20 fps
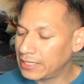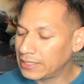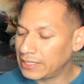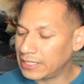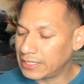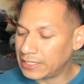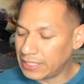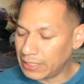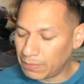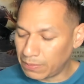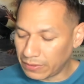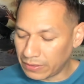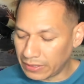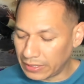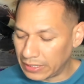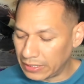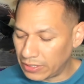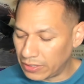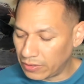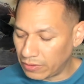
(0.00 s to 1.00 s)
They
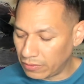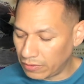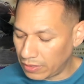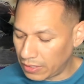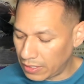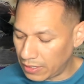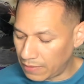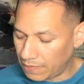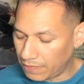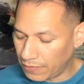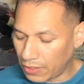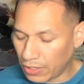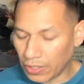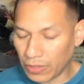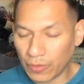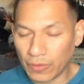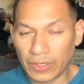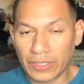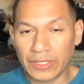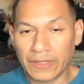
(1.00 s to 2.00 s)
typically don't, um,
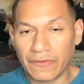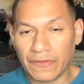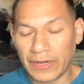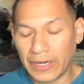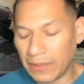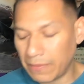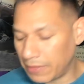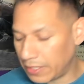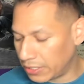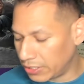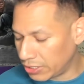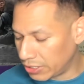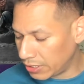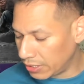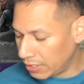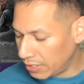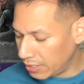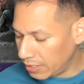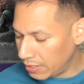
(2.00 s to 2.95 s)
aren't worth very much.